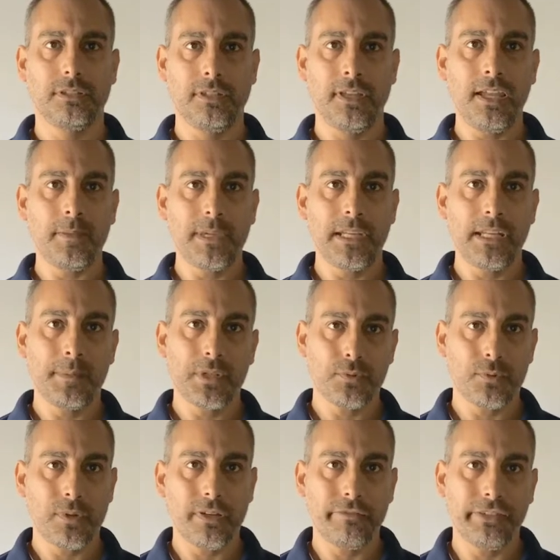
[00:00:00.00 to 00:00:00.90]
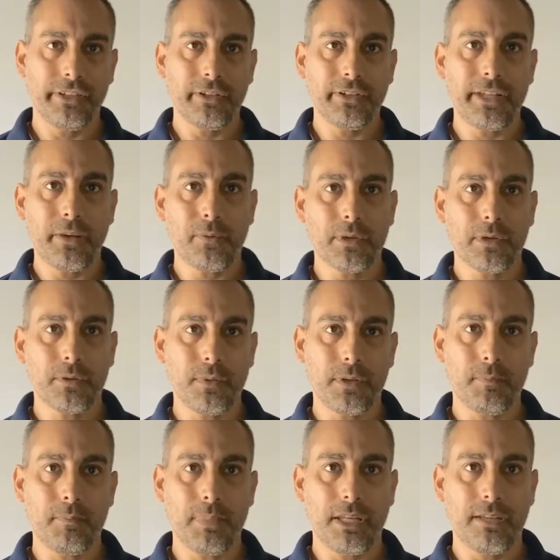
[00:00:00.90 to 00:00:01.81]
Hi, my name is Raphael and I work
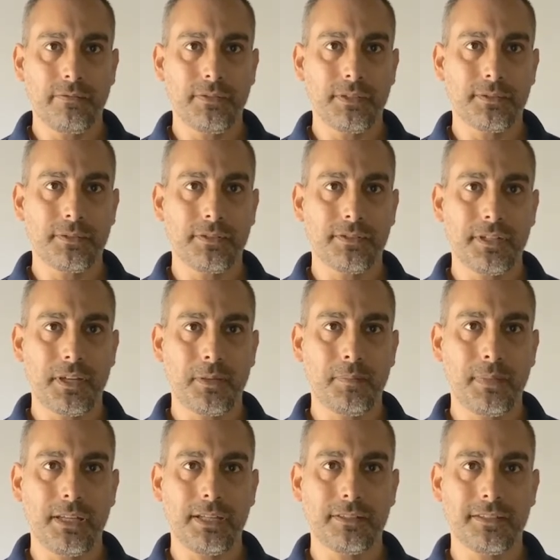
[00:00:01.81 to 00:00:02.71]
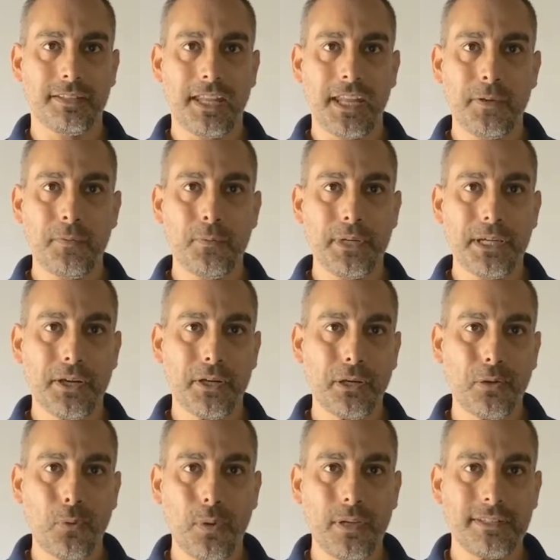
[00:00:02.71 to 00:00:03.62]
with Beneficial State Bank. Today we are
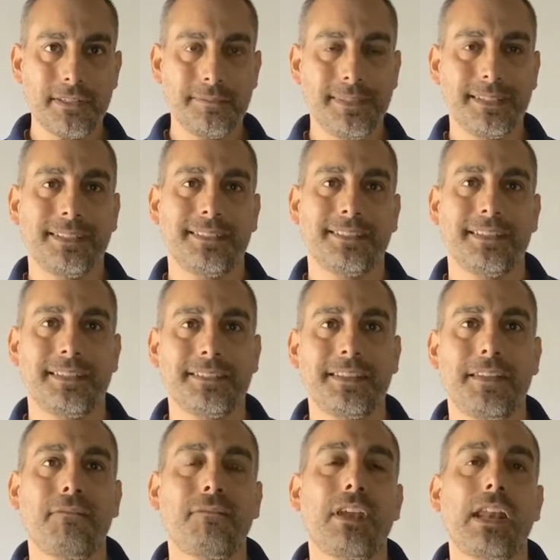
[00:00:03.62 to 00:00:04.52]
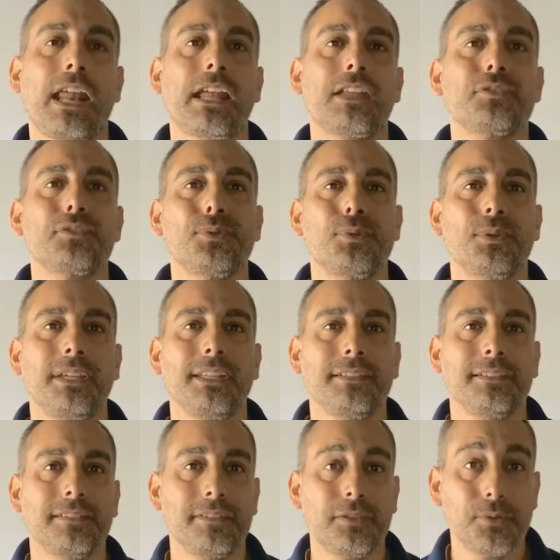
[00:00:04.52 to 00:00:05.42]
going to be discussing financial
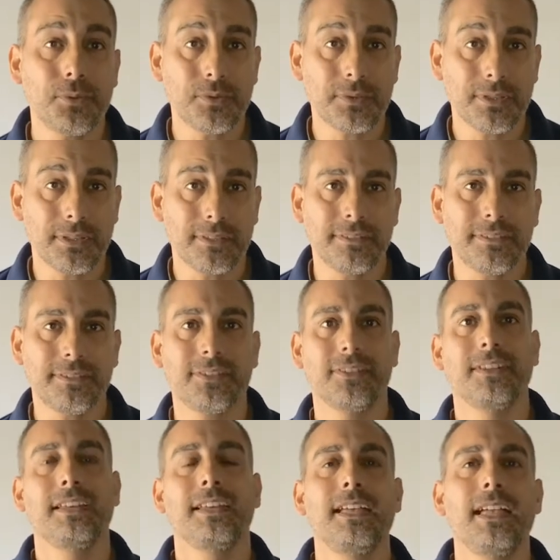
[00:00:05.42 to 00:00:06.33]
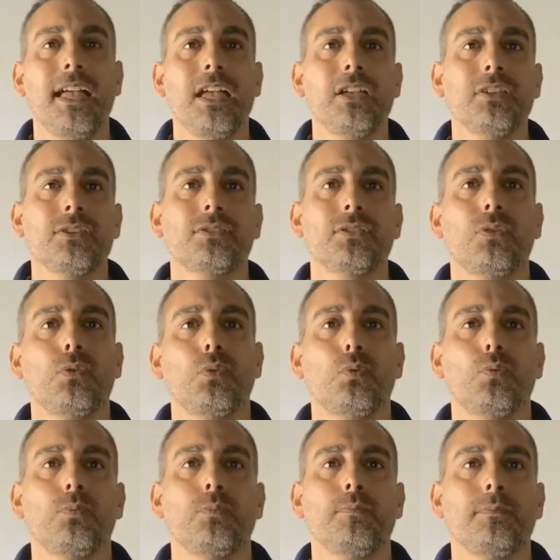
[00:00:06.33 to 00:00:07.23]
institutions.
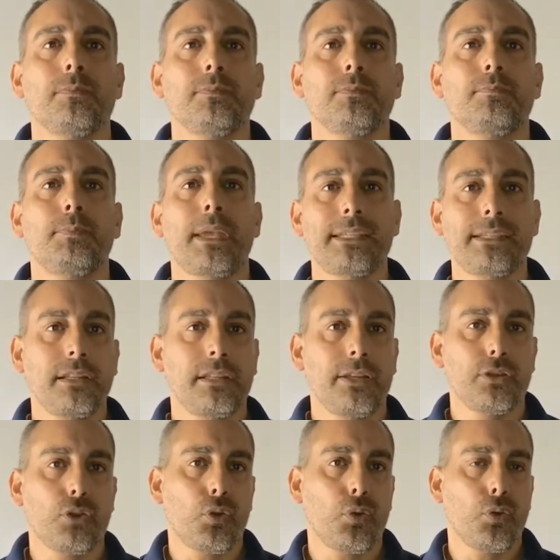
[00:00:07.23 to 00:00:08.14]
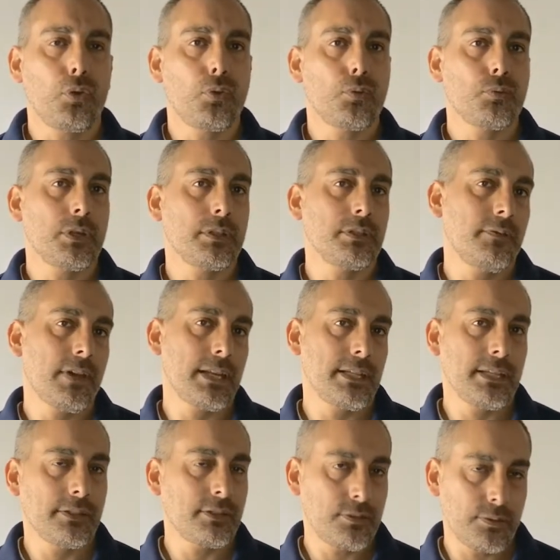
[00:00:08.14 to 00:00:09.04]
So basically they're
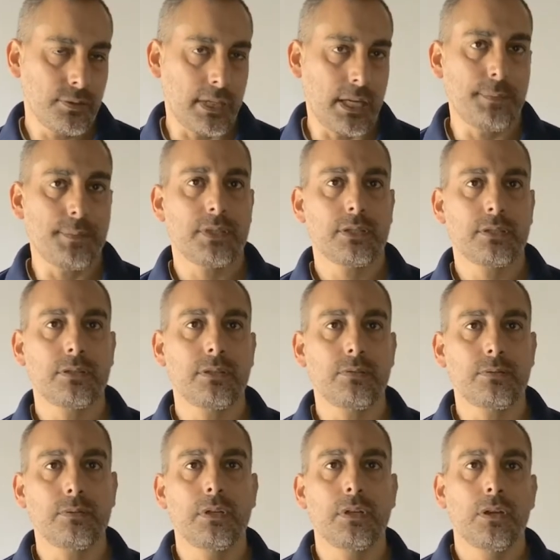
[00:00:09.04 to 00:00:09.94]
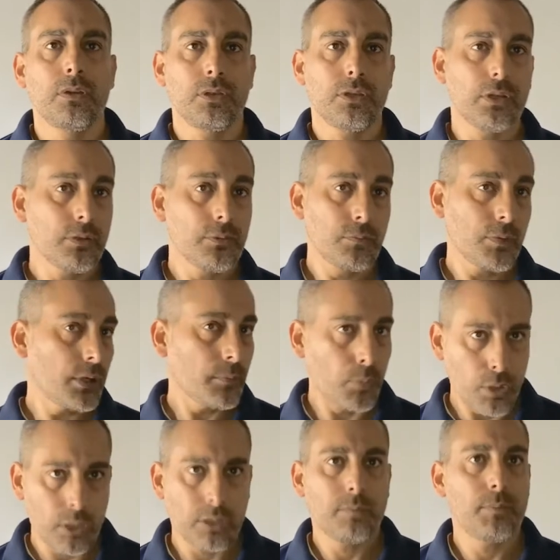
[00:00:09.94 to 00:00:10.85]
divided into two types. So there are
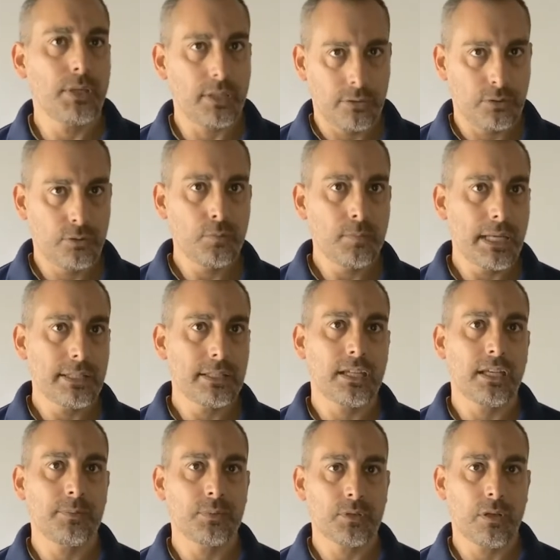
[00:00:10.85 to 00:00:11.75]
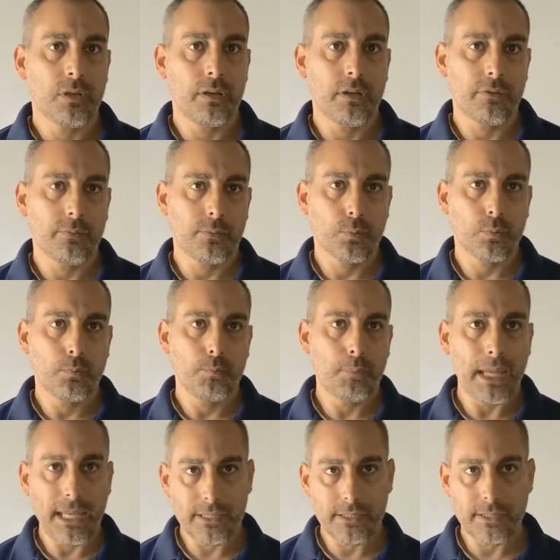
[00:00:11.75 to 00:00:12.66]
more, but two main types are
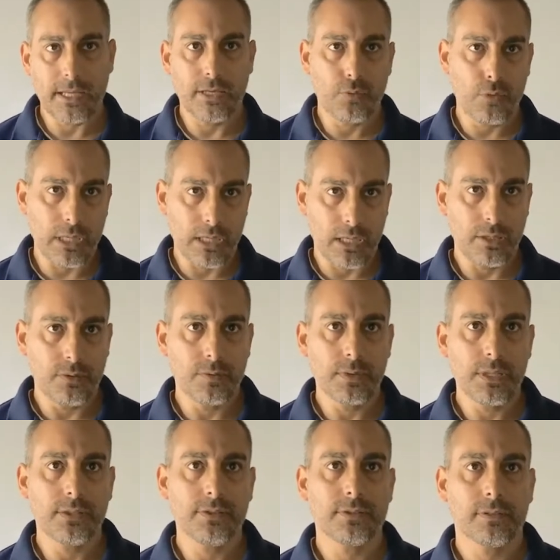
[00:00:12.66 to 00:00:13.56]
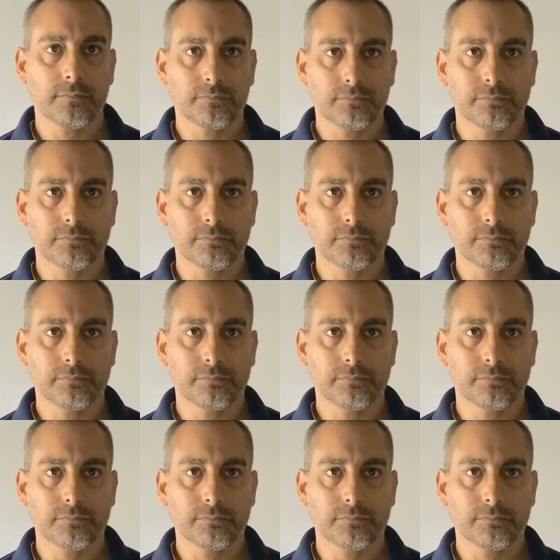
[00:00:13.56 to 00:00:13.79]
banks and credit unions.